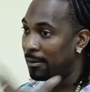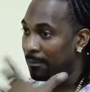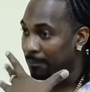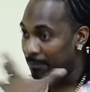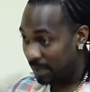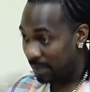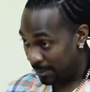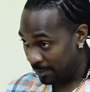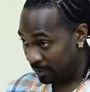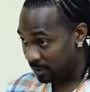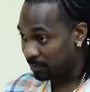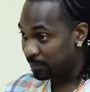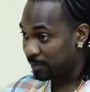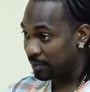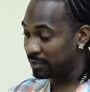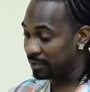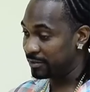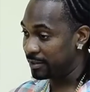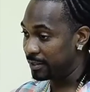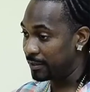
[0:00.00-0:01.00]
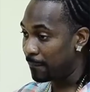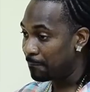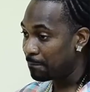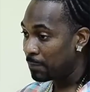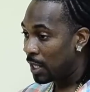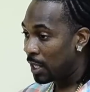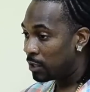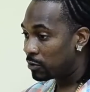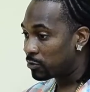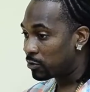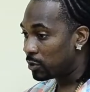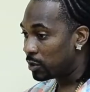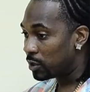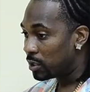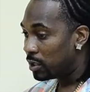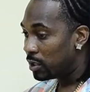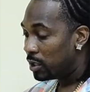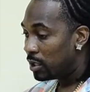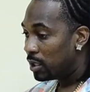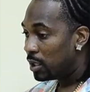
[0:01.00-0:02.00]
people's person.
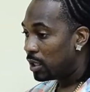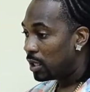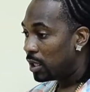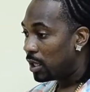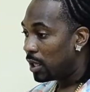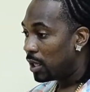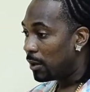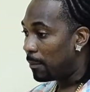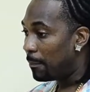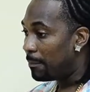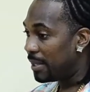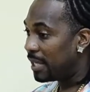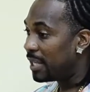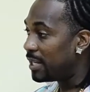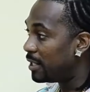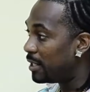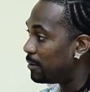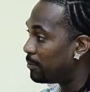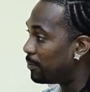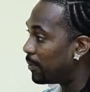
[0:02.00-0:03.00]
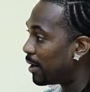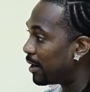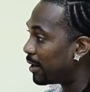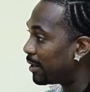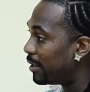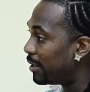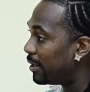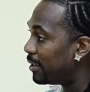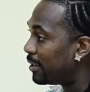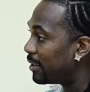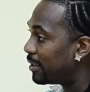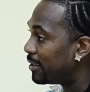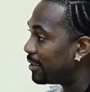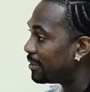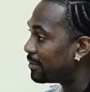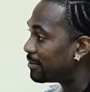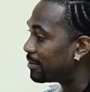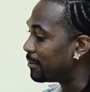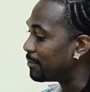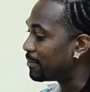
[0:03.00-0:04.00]
So being in the party,
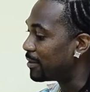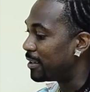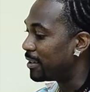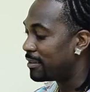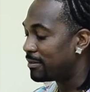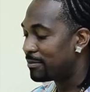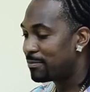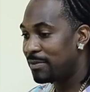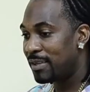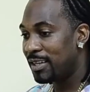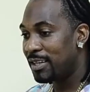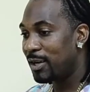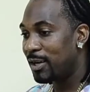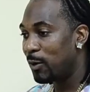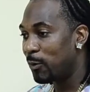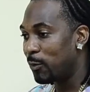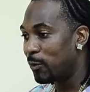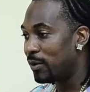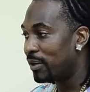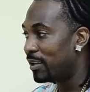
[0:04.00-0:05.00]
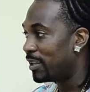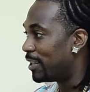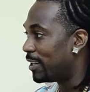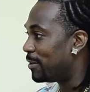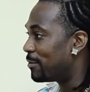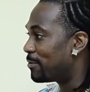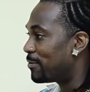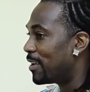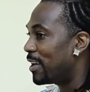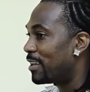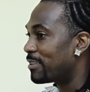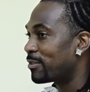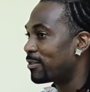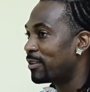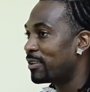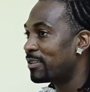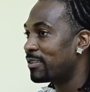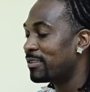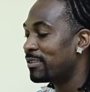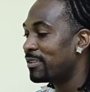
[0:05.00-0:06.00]
sometimes being out in effect.
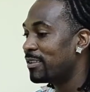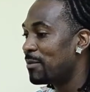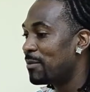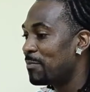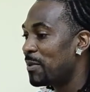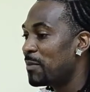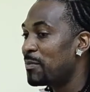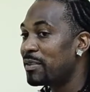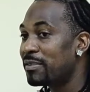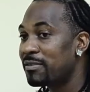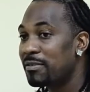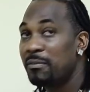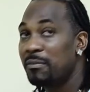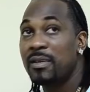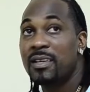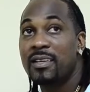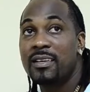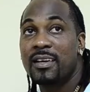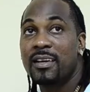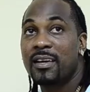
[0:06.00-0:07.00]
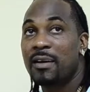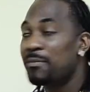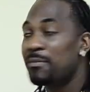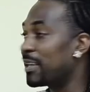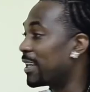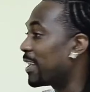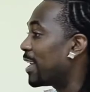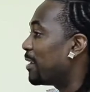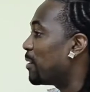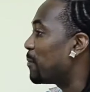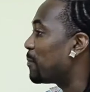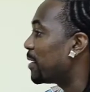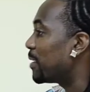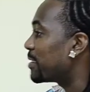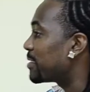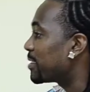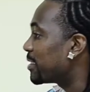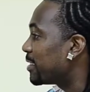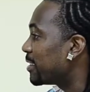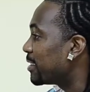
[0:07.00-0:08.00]
So people see me, they come to get the
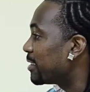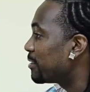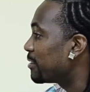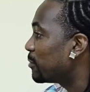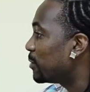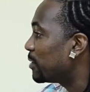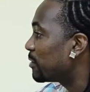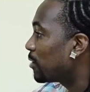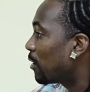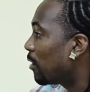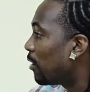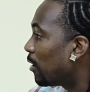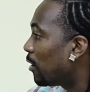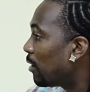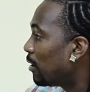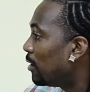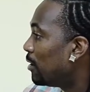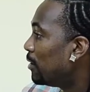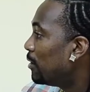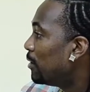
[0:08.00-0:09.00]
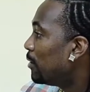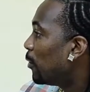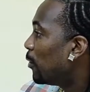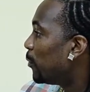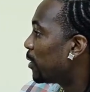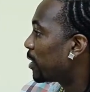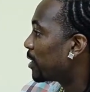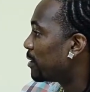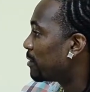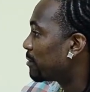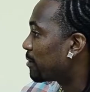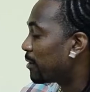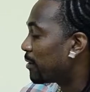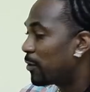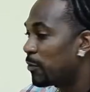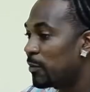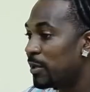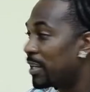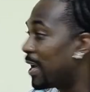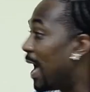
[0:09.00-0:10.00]
pictures, we talk, we could
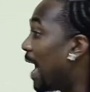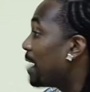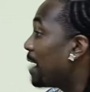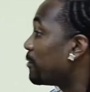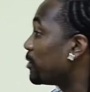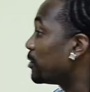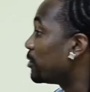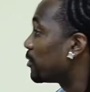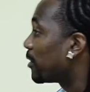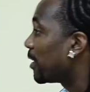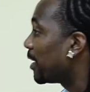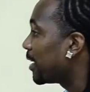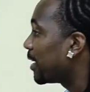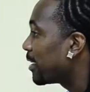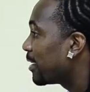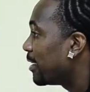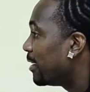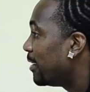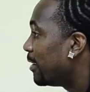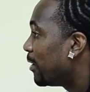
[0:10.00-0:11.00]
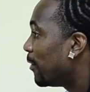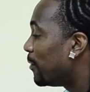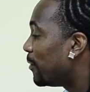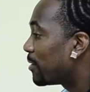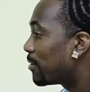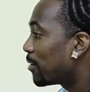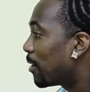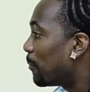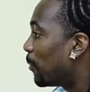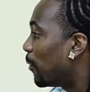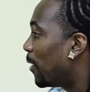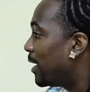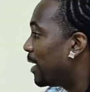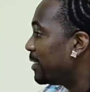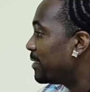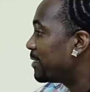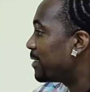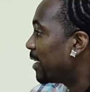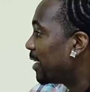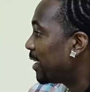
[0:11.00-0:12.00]
have a drink, we talk about
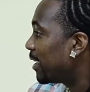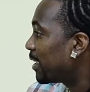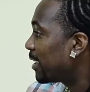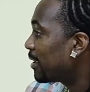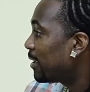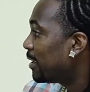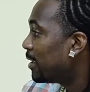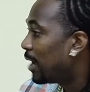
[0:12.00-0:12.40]
anything,